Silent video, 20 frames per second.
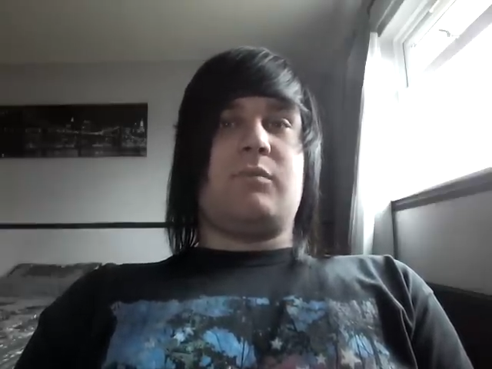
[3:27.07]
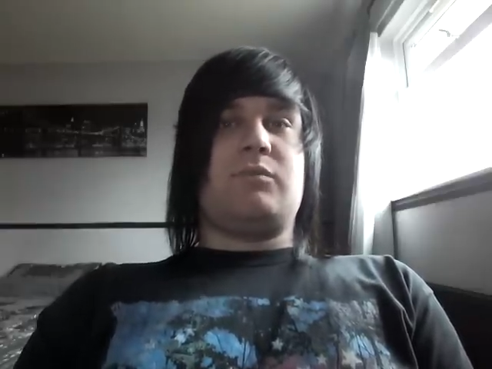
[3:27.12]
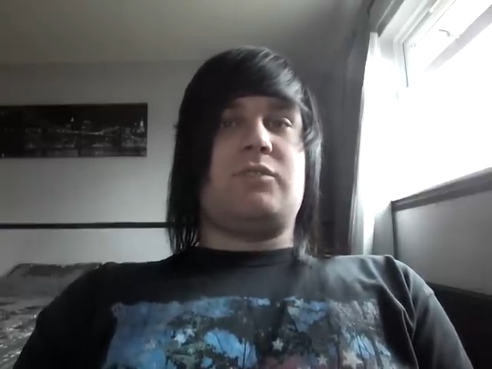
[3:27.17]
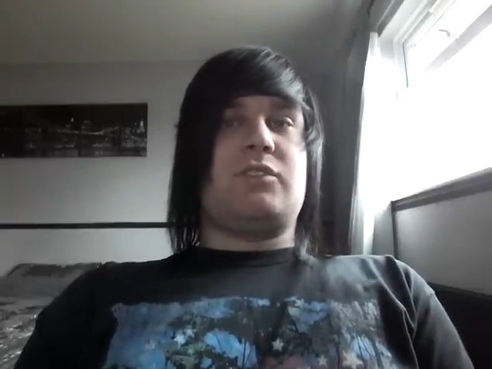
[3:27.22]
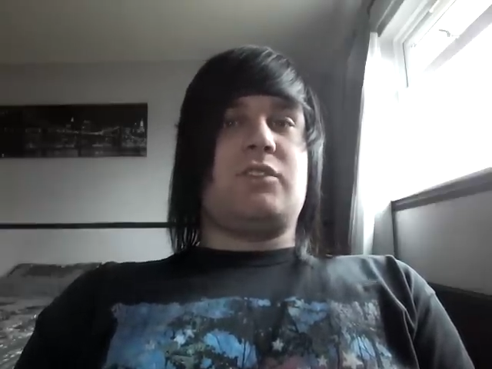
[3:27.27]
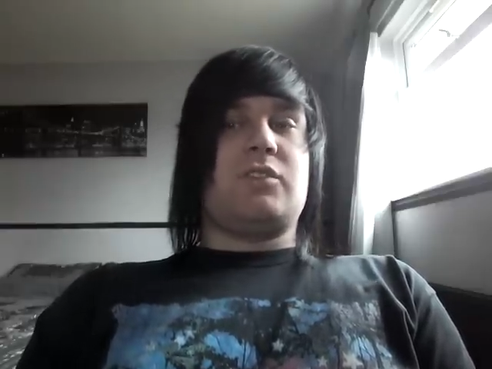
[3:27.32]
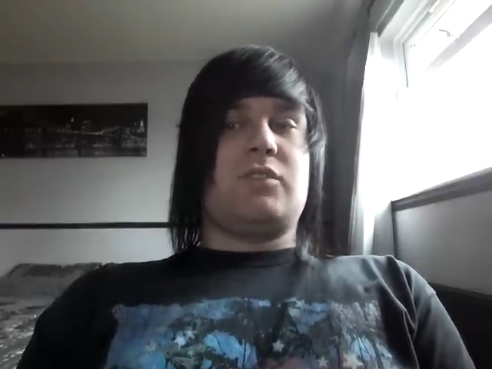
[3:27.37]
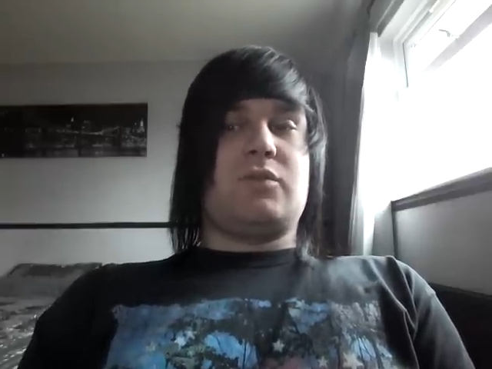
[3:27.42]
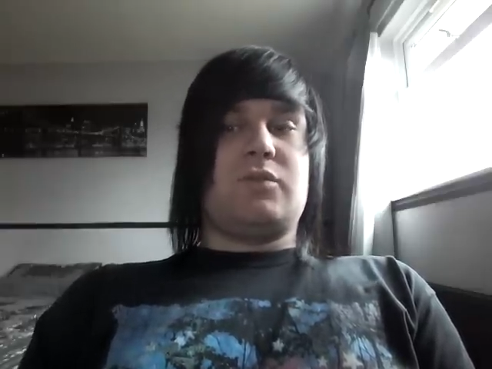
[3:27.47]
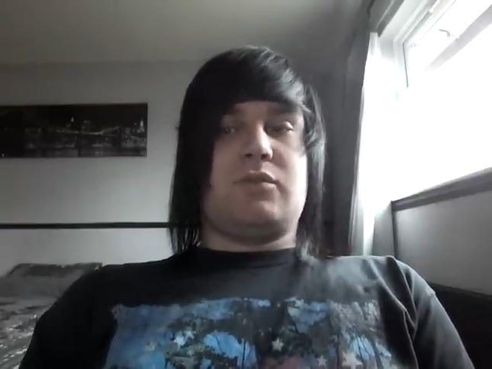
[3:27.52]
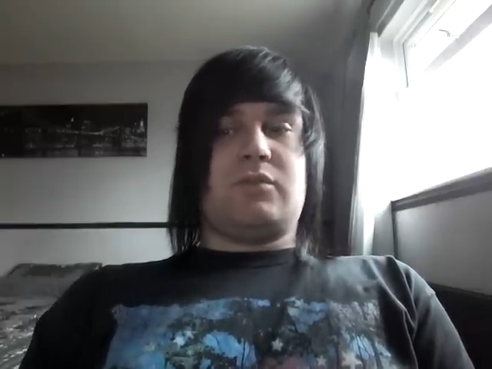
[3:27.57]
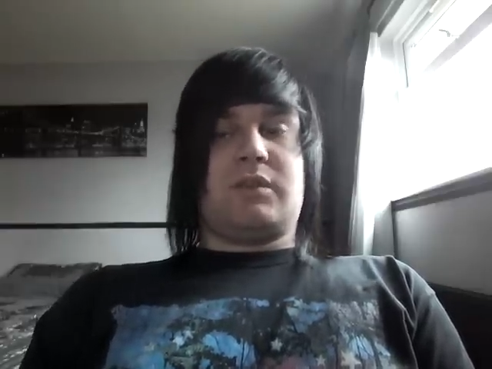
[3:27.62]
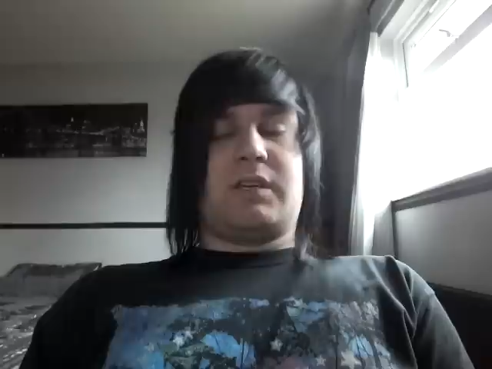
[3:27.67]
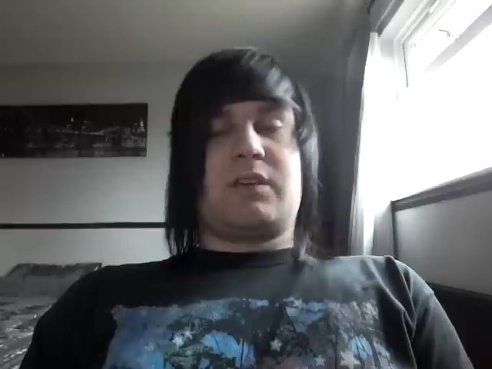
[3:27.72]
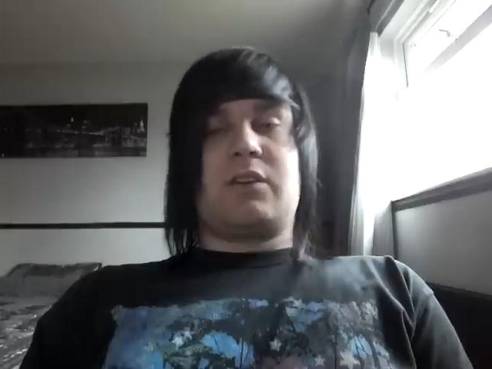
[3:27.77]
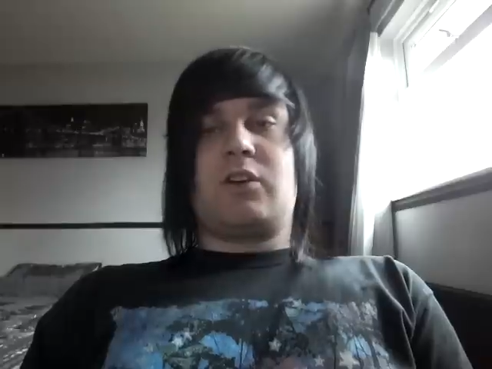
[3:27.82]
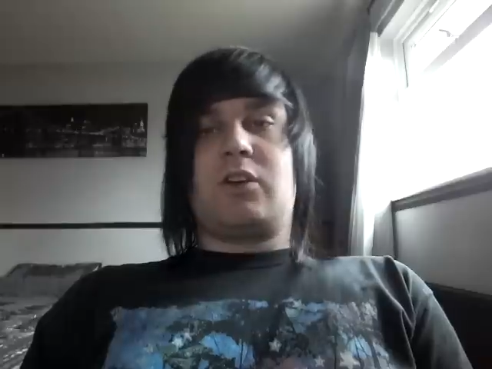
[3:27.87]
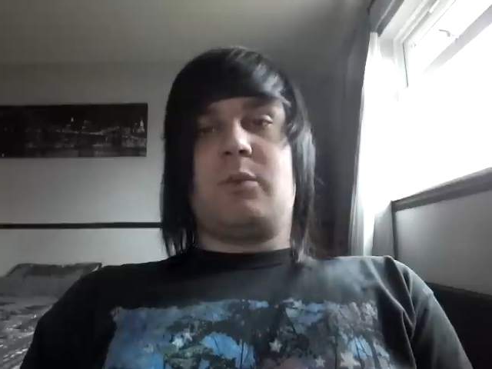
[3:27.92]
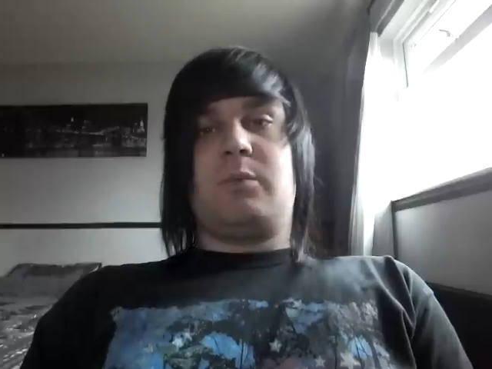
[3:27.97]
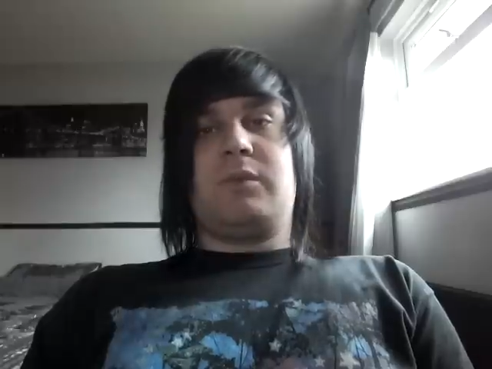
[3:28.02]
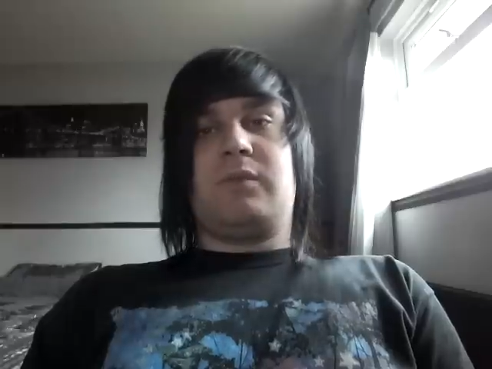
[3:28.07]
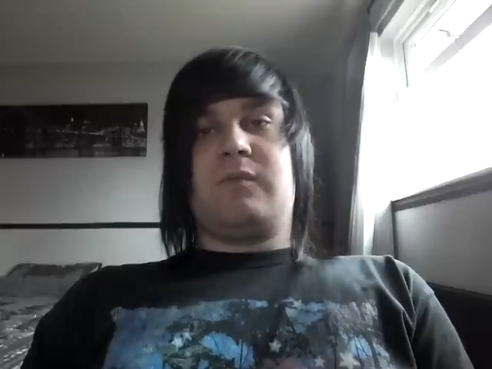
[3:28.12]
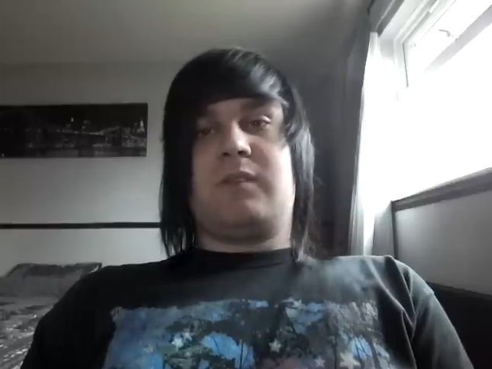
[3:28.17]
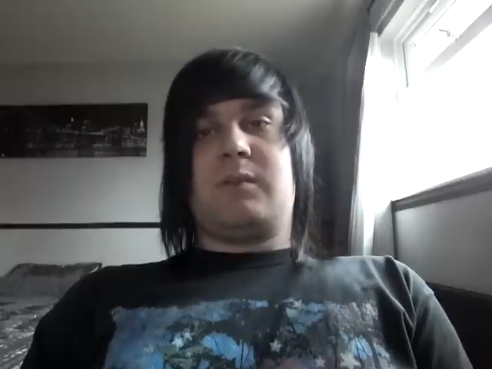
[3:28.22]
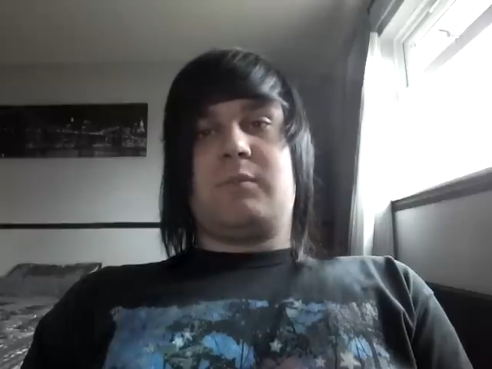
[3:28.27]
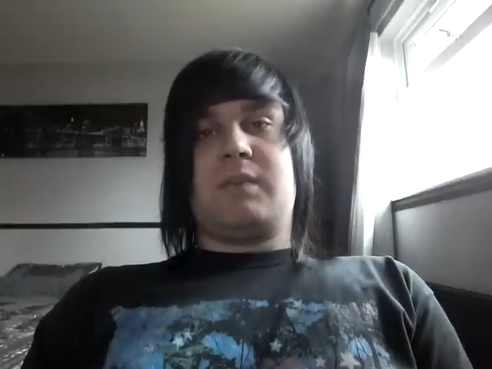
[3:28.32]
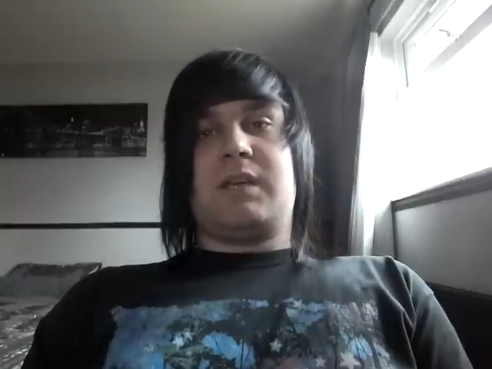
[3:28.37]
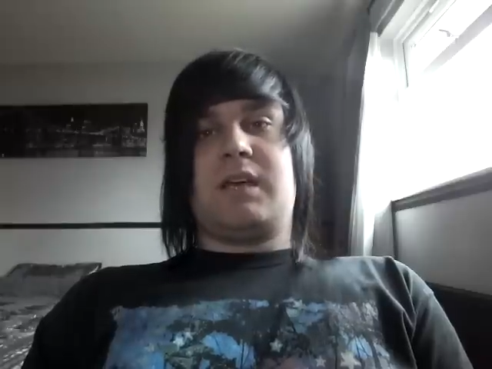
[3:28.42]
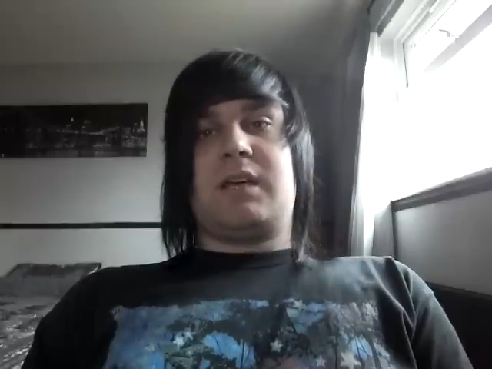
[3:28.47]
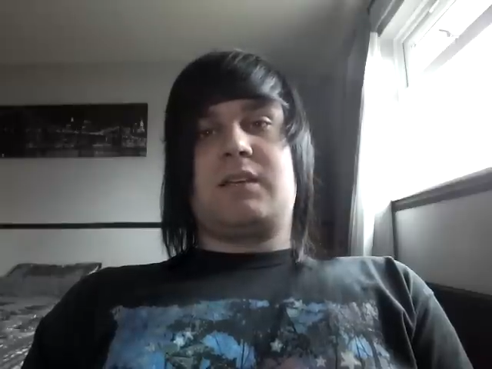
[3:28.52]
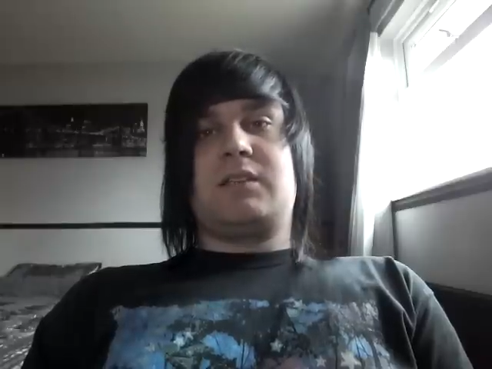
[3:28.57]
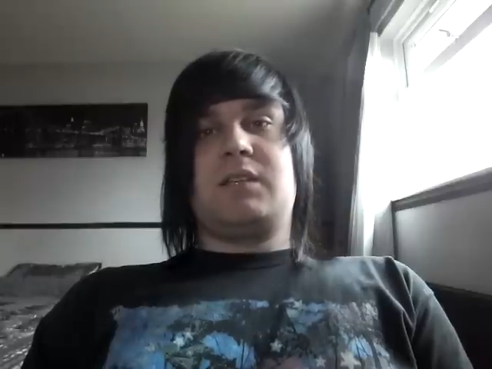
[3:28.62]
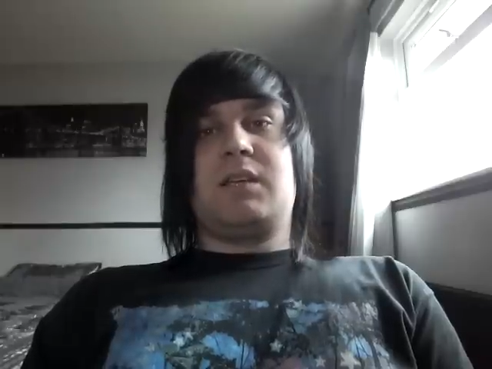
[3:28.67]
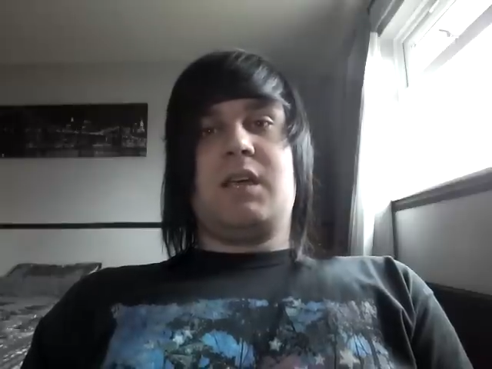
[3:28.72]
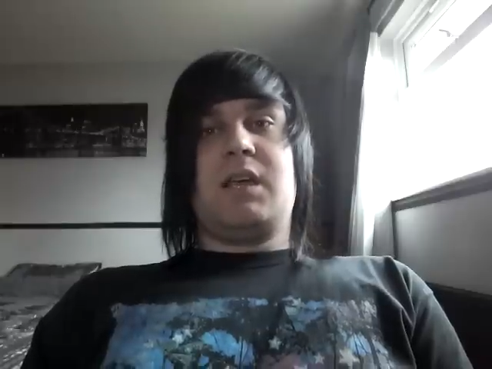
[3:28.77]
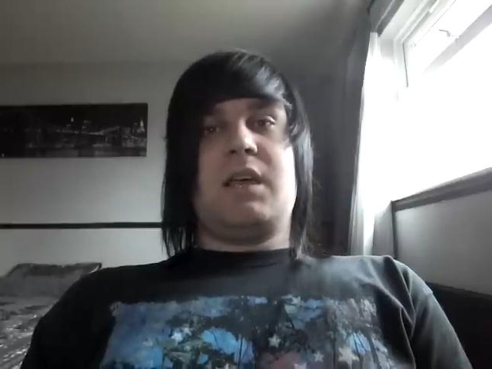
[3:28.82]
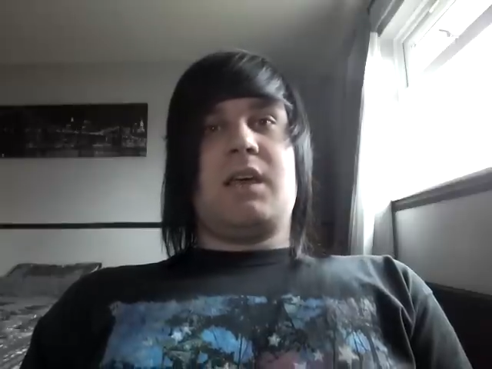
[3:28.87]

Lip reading: choose like a couple of them decks